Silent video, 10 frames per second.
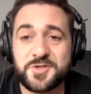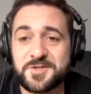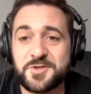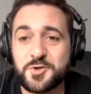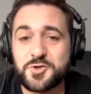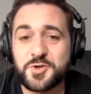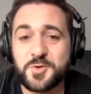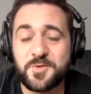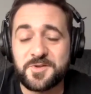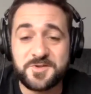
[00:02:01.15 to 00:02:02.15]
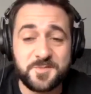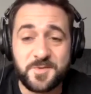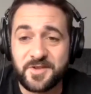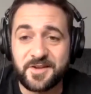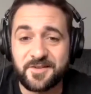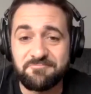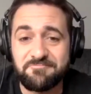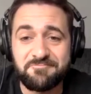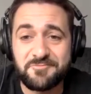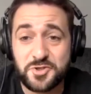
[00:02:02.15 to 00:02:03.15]
on YouTube, they'd just be thinking
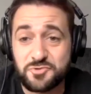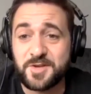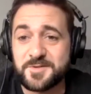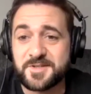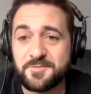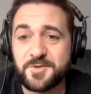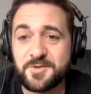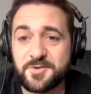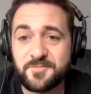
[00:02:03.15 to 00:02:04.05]
she's right beside me now.